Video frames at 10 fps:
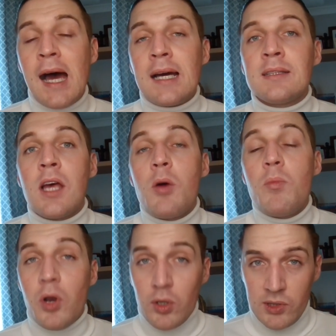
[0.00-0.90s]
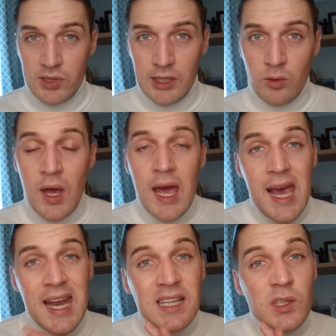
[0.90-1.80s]
as minoxidil
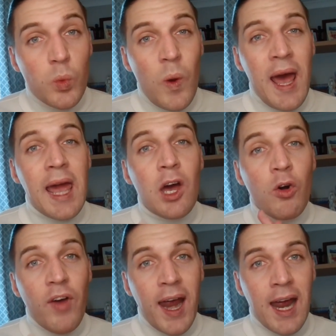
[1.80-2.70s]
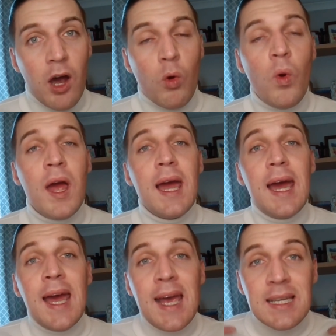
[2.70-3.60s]
in its way of how
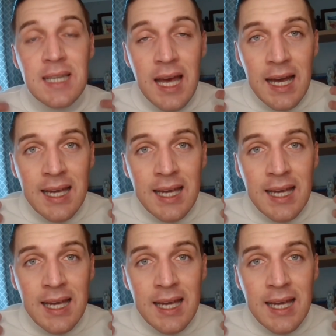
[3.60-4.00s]
it